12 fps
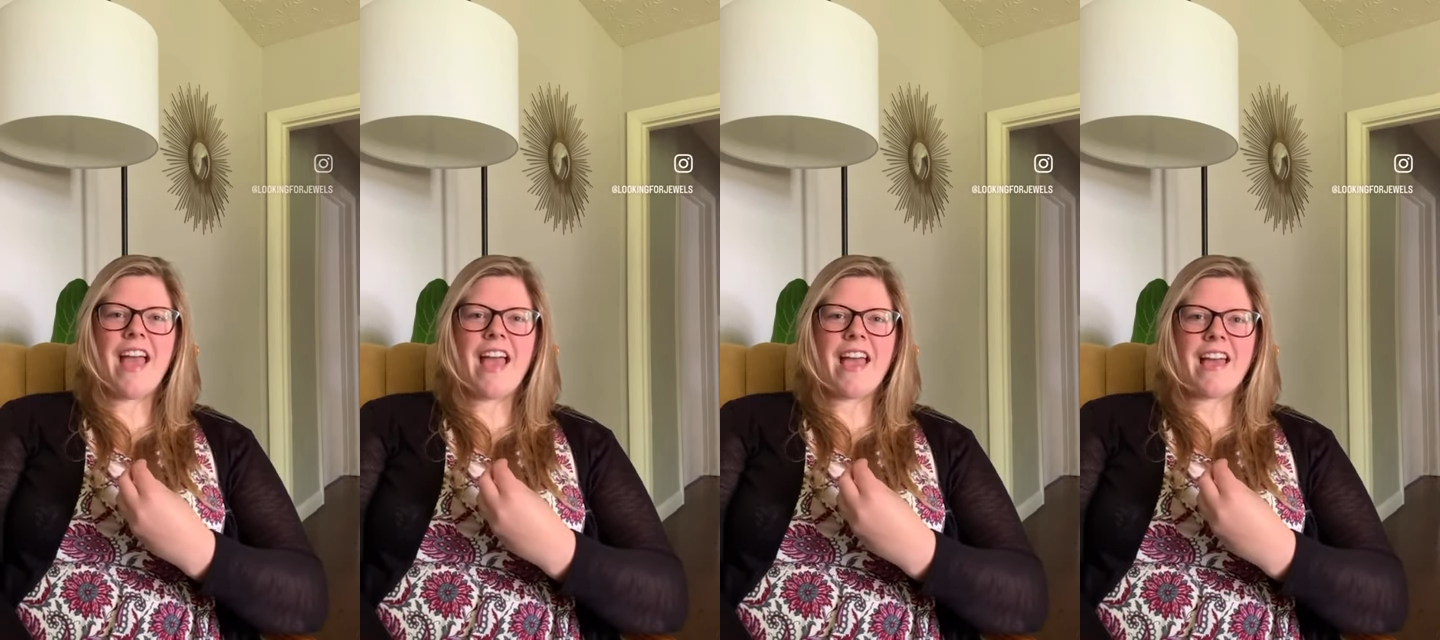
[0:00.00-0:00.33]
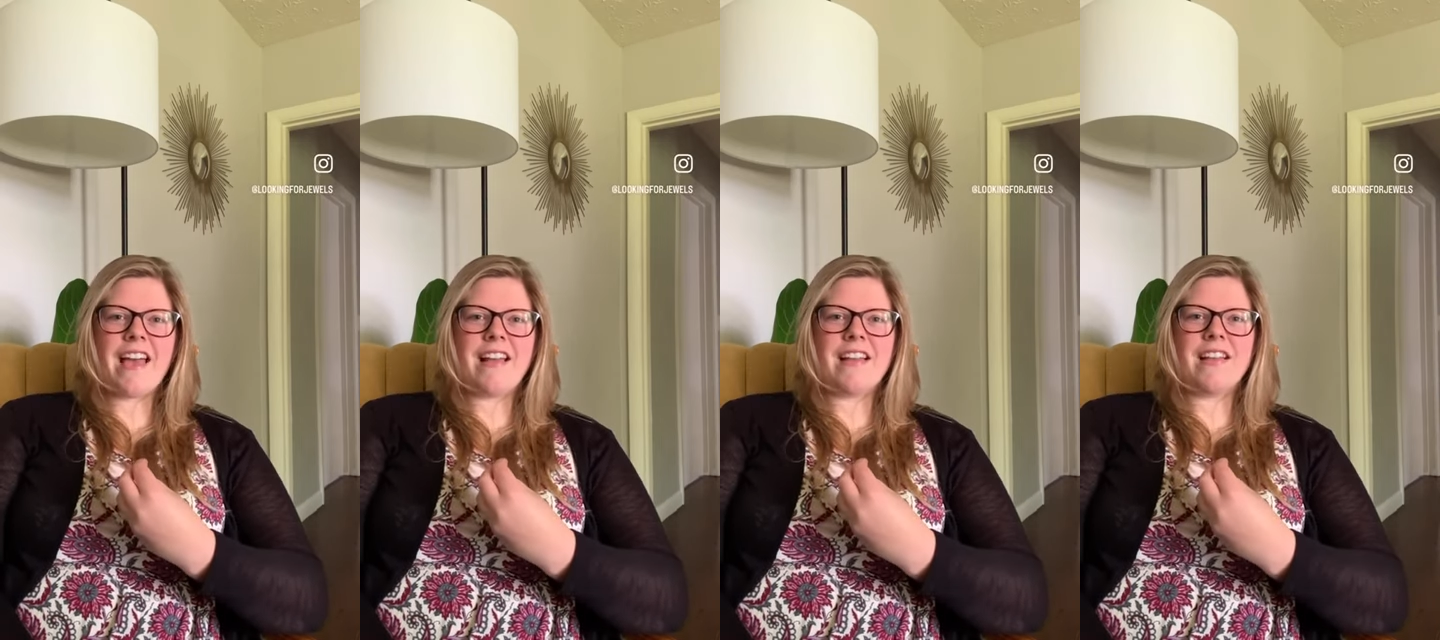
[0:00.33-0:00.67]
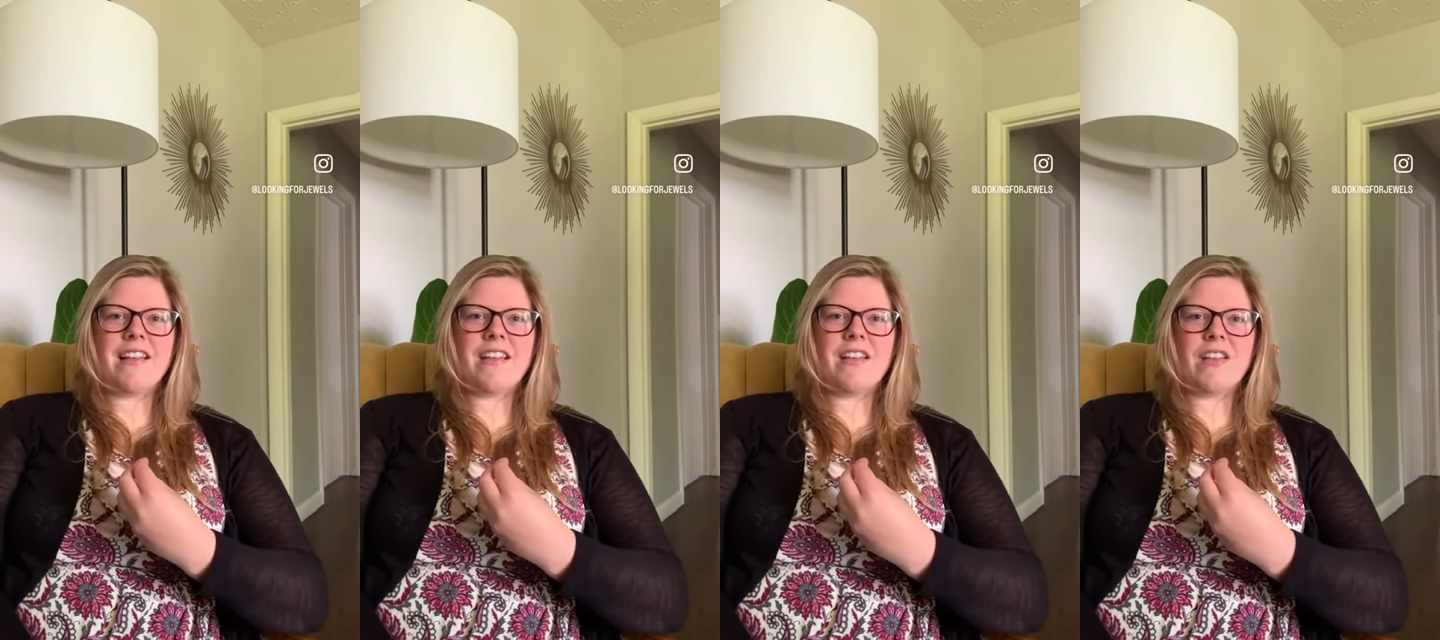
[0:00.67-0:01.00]
and
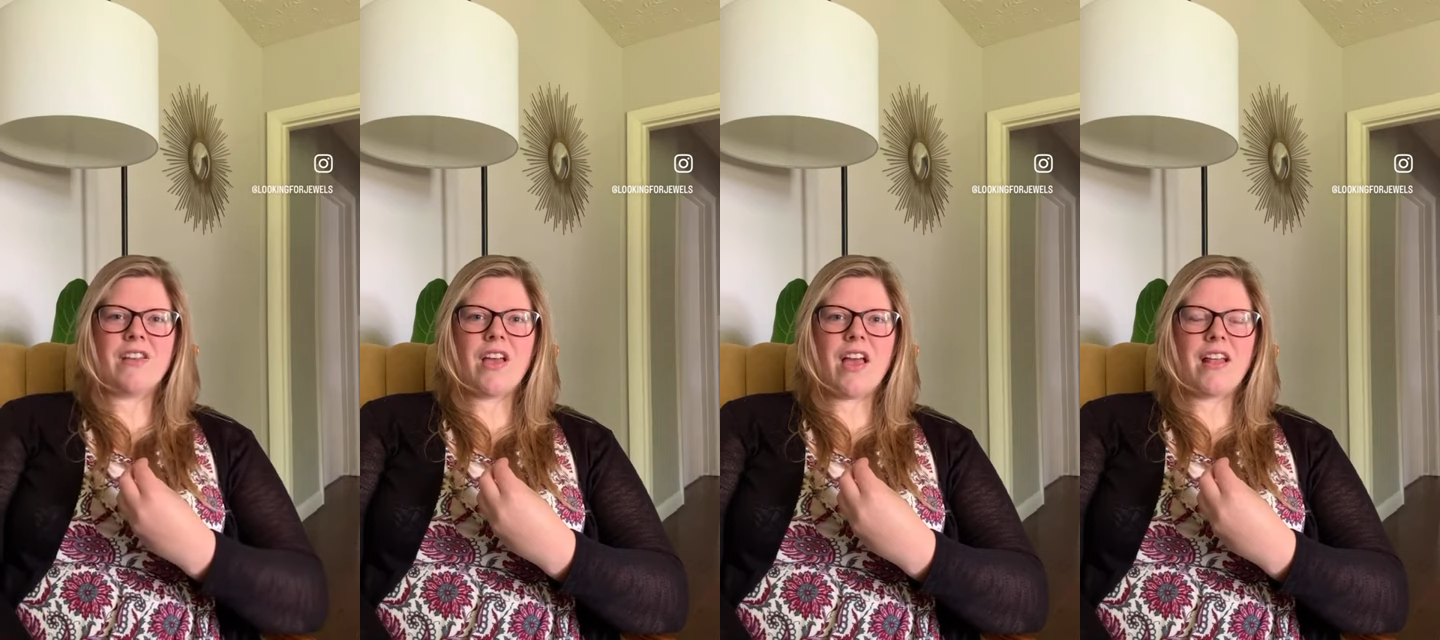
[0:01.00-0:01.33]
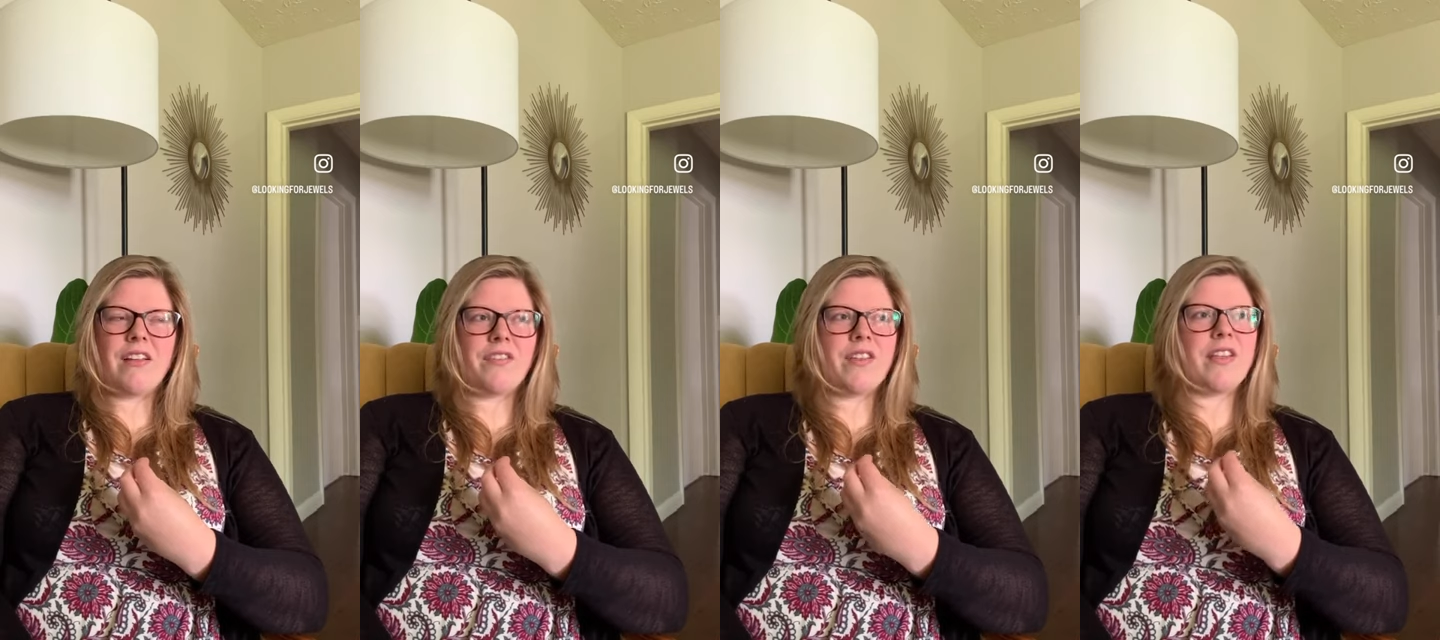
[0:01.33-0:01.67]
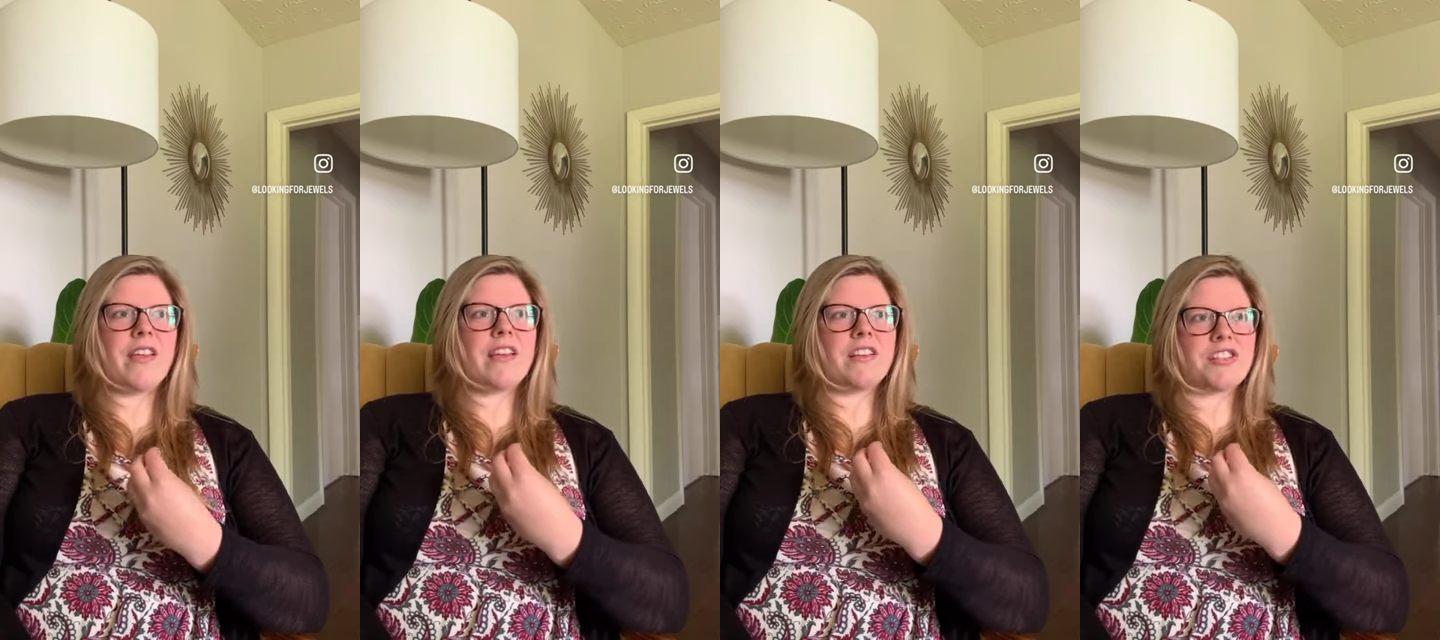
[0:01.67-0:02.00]
and
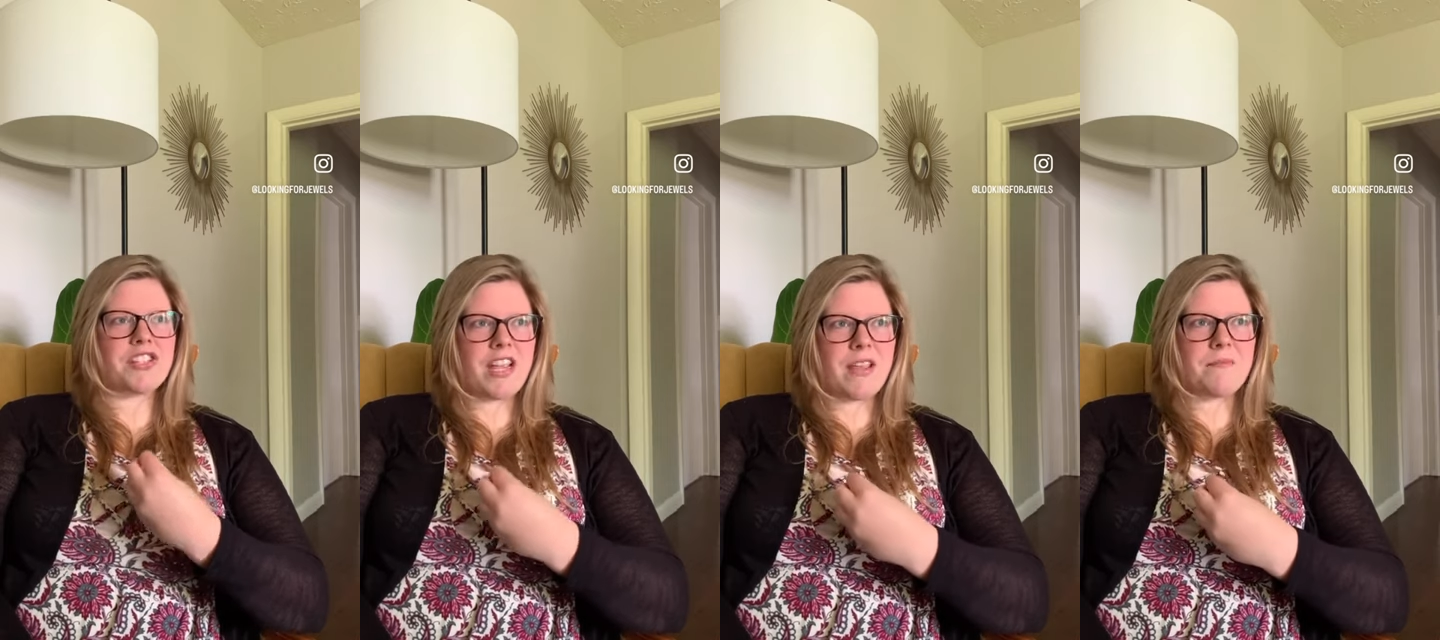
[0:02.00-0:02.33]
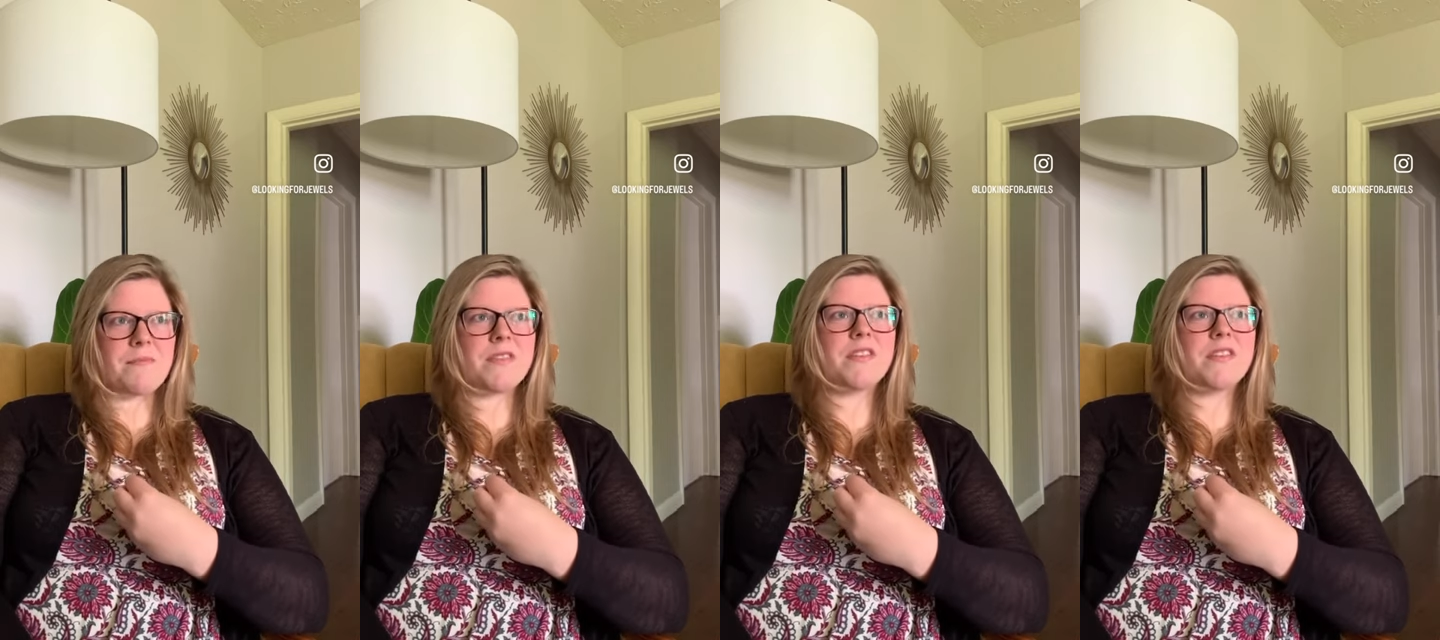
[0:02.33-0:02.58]
feeling ashamed